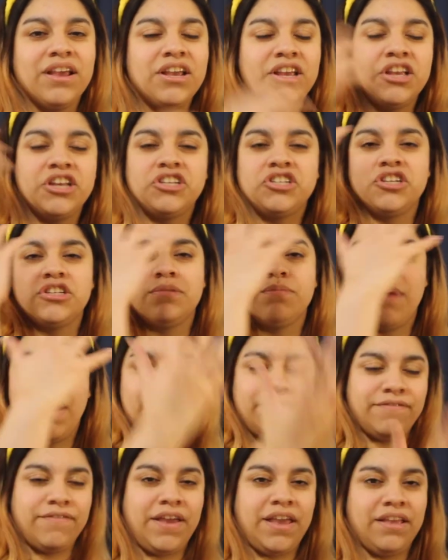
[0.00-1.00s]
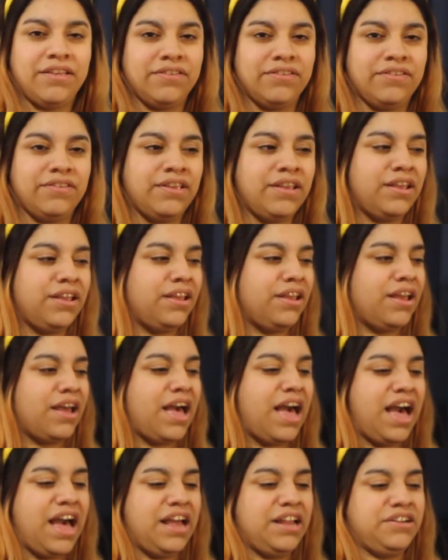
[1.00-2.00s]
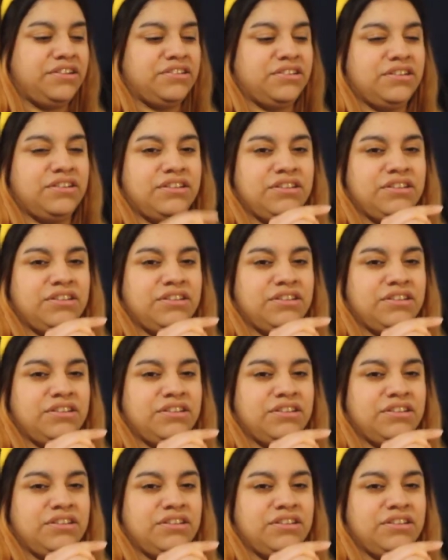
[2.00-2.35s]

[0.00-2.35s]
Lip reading: It's just my face, and